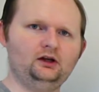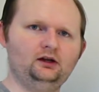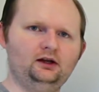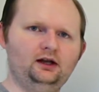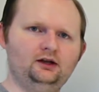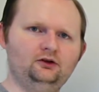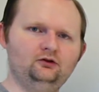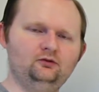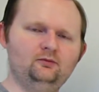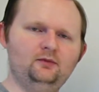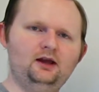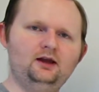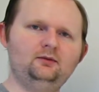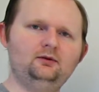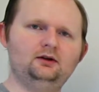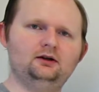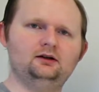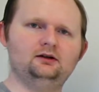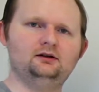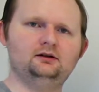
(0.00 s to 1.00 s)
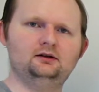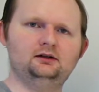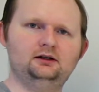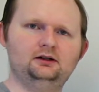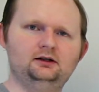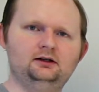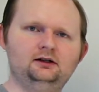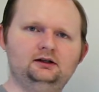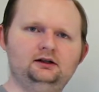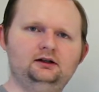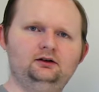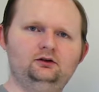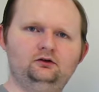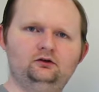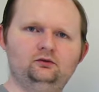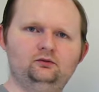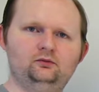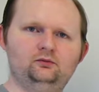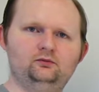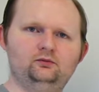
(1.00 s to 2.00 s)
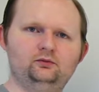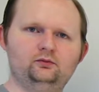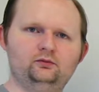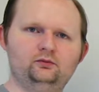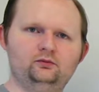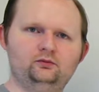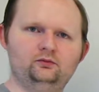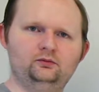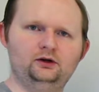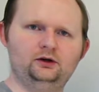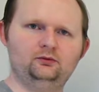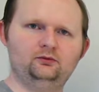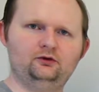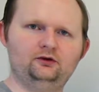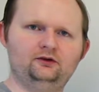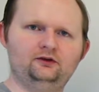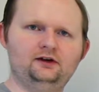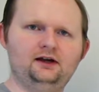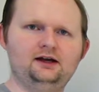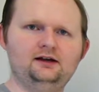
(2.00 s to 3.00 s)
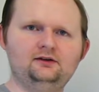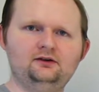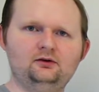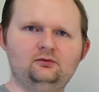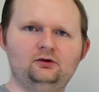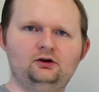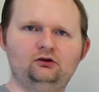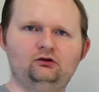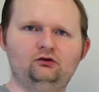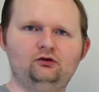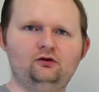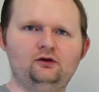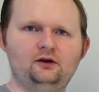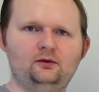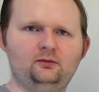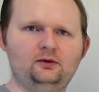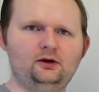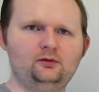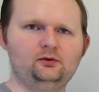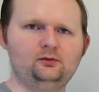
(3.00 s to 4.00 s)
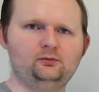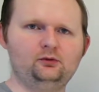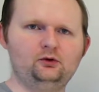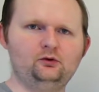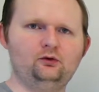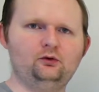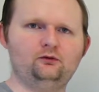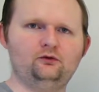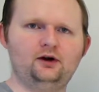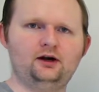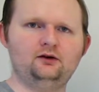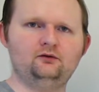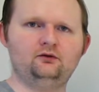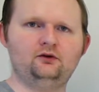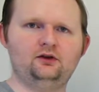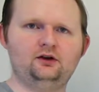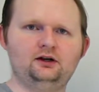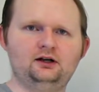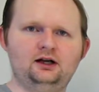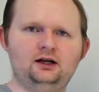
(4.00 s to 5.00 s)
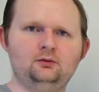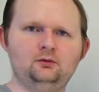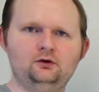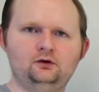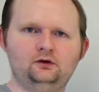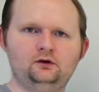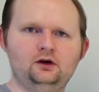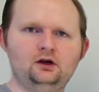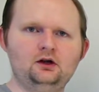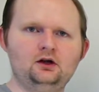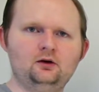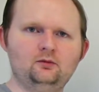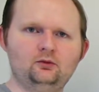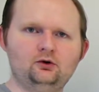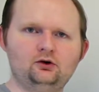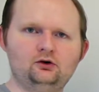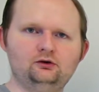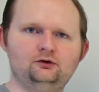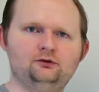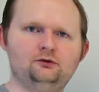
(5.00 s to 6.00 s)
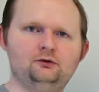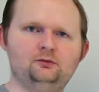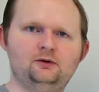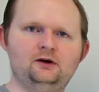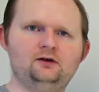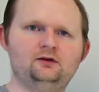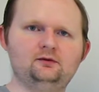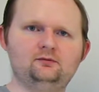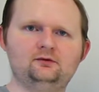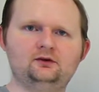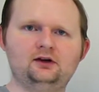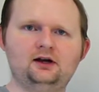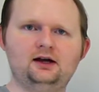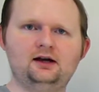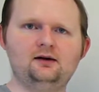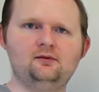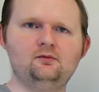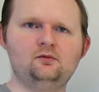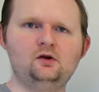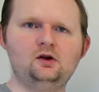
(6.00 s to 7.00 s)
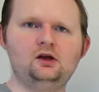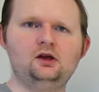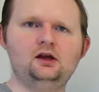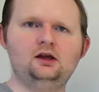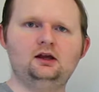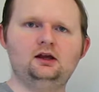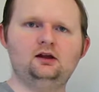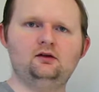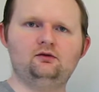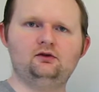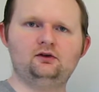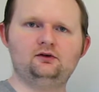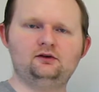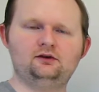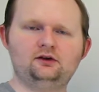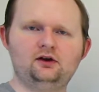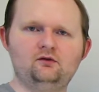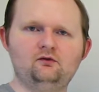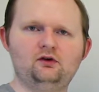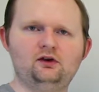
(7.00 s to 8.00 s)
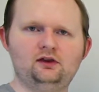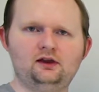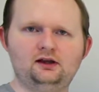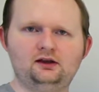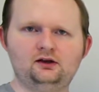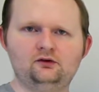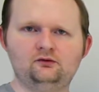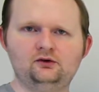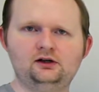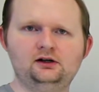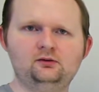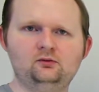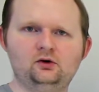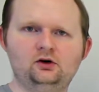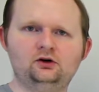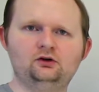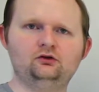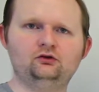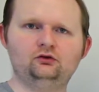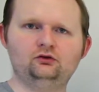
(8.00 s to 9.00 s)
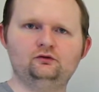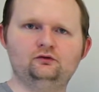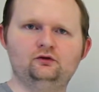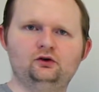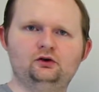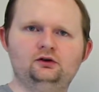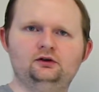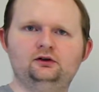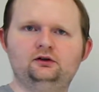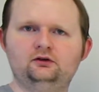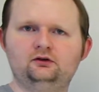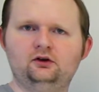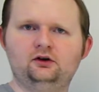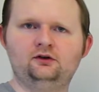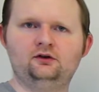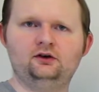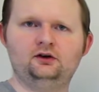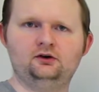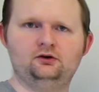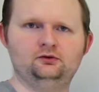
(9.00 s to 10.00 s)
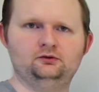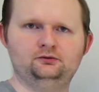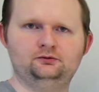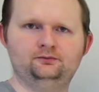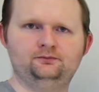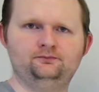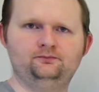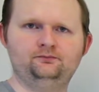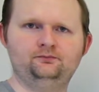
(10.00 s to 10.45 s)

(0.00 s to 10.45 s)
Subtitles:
And you maybe need to be precise and make sure that people both write for their neighbors, but also spend some time if there is something that they really want to voice on their own.